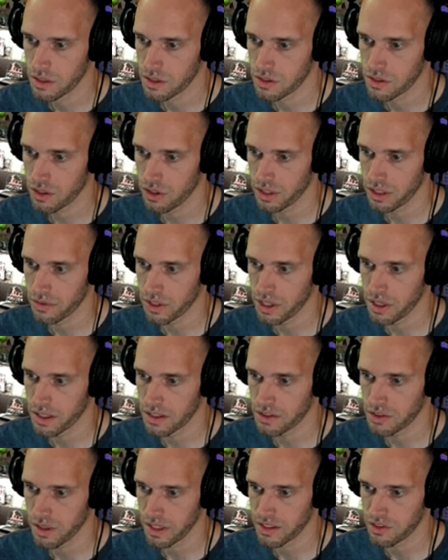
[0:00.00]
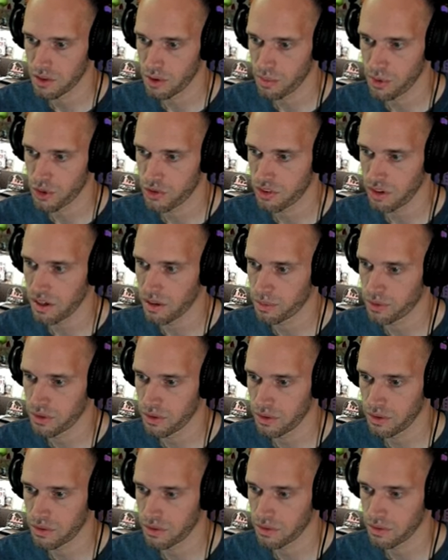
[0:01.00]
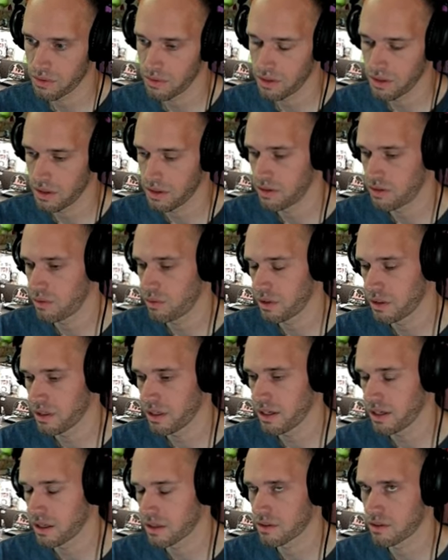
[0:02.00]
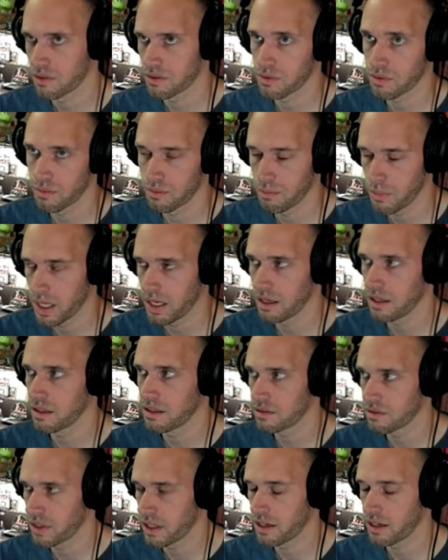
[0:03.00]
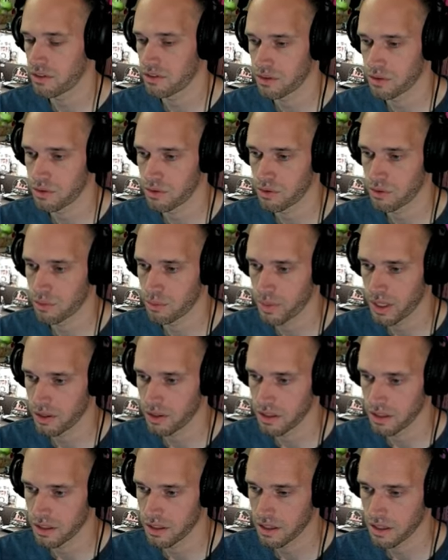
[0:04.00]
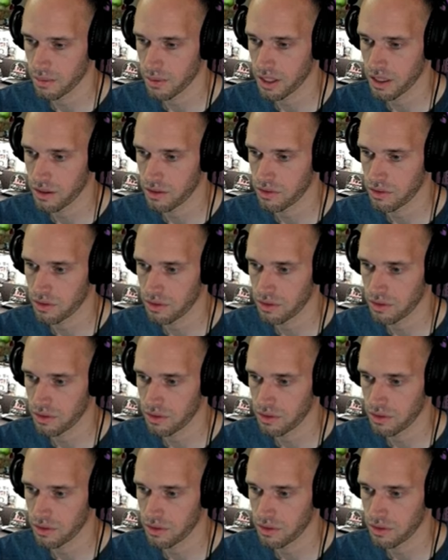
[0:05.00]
So even on its, it's almost up to its, its well, yeah, because May of last year is when Paldea came out.